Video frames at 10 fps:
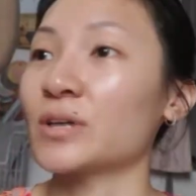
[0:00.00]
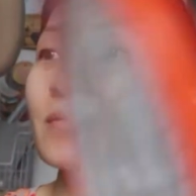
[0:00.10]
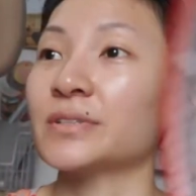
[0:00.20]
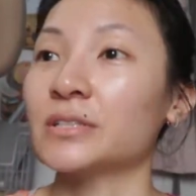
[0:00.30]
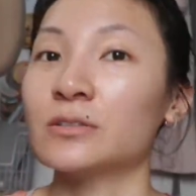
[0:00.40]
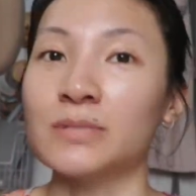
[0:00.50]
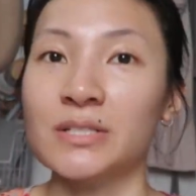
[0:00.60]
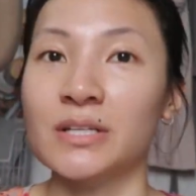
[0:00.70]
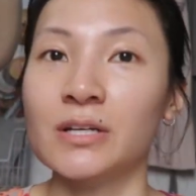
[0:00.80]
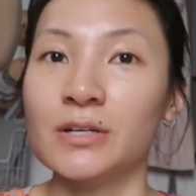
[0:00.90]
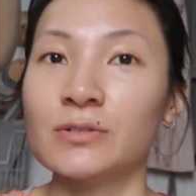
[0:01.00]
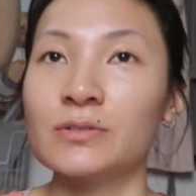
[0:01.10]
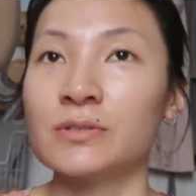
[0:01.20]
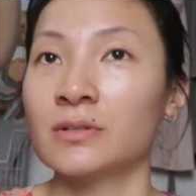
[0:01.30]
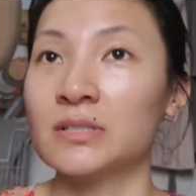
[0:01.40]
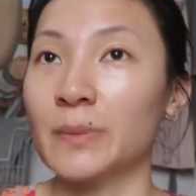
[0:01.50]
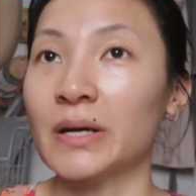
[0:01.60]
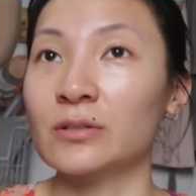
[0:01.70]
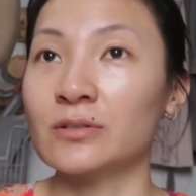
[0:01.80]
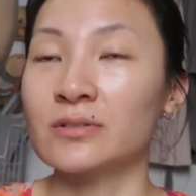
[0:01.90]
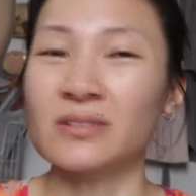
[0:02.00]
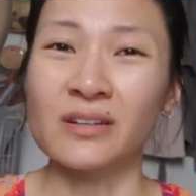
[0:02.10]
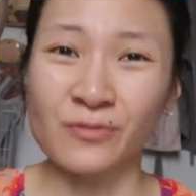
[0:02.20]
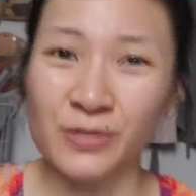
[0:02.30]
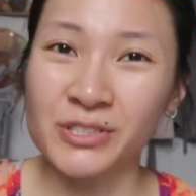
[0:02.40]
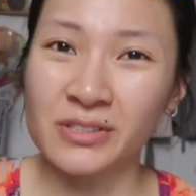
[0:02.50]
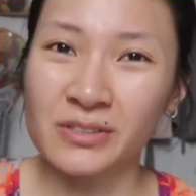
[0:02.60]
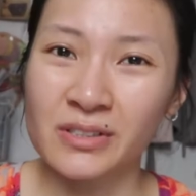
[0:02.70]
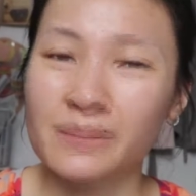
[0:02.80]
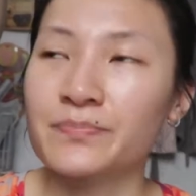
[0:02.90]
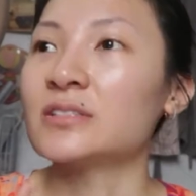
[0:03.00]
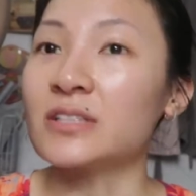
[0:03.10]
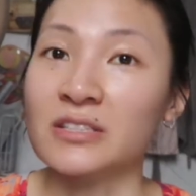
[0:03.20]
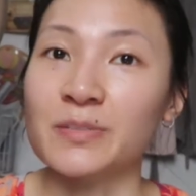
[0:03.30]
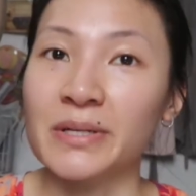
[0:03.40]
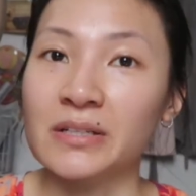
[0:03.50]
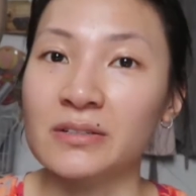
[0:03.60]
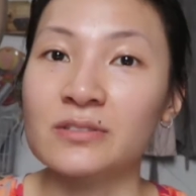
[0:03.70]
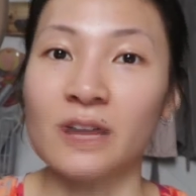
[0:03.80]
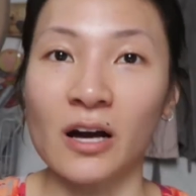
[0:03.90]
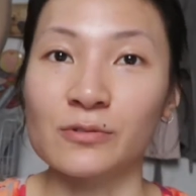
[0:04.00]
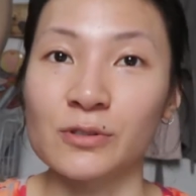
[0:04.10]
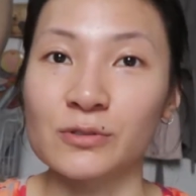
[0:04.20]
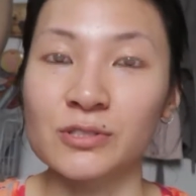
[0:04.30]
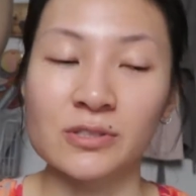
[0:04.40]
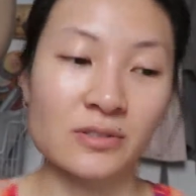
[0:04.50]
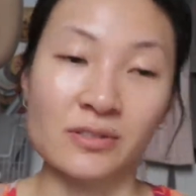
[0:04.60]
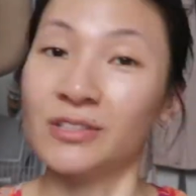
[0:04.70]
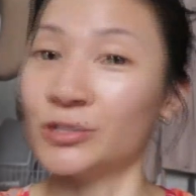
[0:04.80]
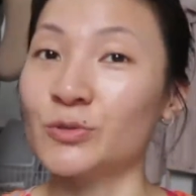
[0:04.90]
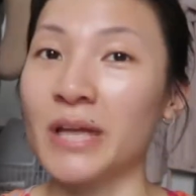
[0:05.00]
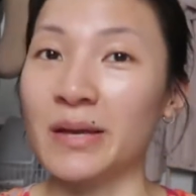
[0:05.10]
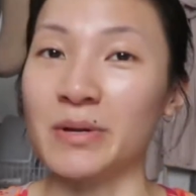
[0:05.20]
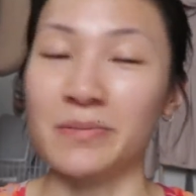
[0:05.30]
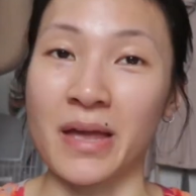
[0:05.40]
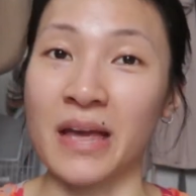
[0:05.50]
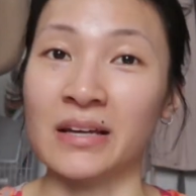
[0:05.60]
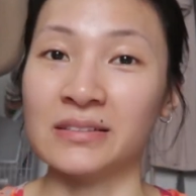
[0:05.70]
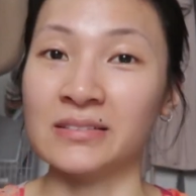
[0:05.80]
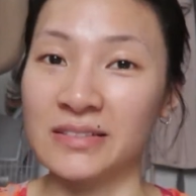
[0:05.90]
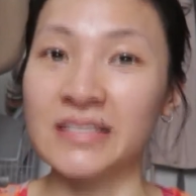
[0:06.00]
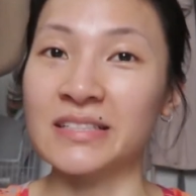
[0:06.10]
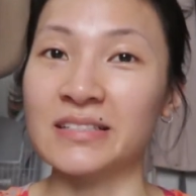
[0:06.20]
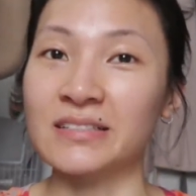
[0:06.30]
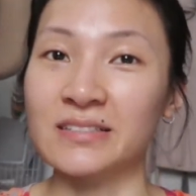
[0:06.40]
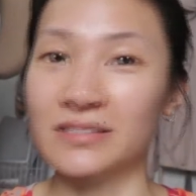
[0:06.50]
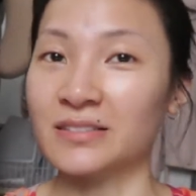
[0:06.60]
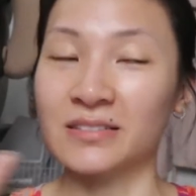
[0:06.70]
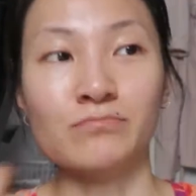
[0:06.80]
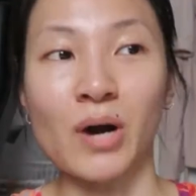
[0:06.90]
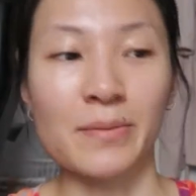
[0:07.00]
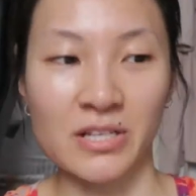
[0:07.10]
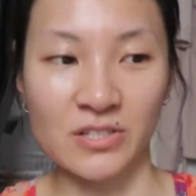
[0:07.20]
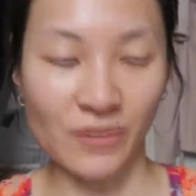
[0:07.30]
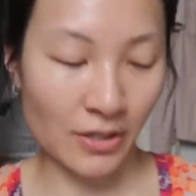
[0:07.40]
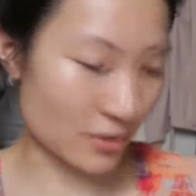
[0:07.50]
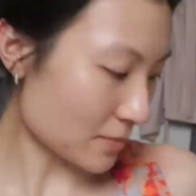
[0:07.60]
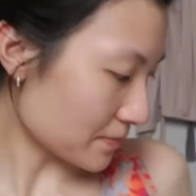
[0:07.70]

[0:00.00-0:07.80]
So I've killed mosquitoes, spiders, unfortunately, centipedes, cockroaches, you name it, man. This is my best friend.